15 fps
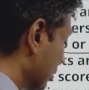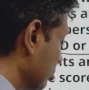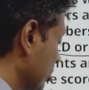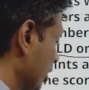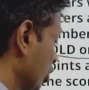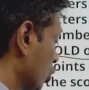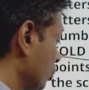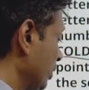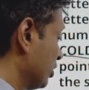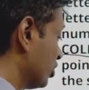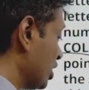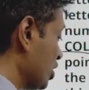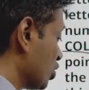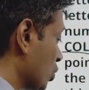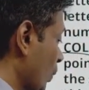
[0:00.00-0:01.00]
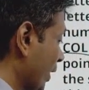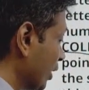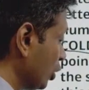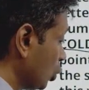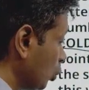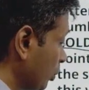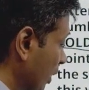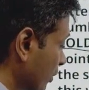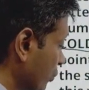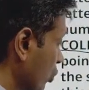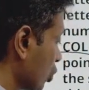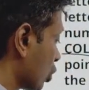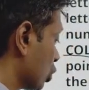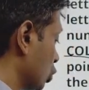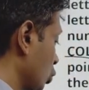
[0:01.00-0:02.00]
Remember, it could be 3 square and 2 power
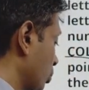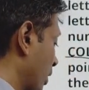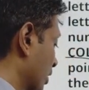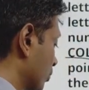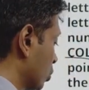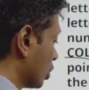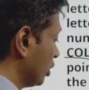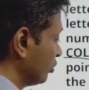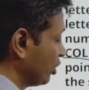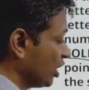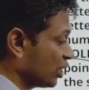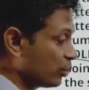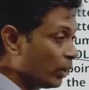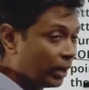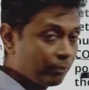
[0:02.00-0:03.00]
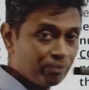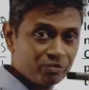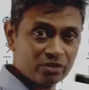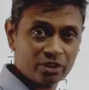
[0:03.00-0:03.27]
4 or 2 power 4 and 3 square.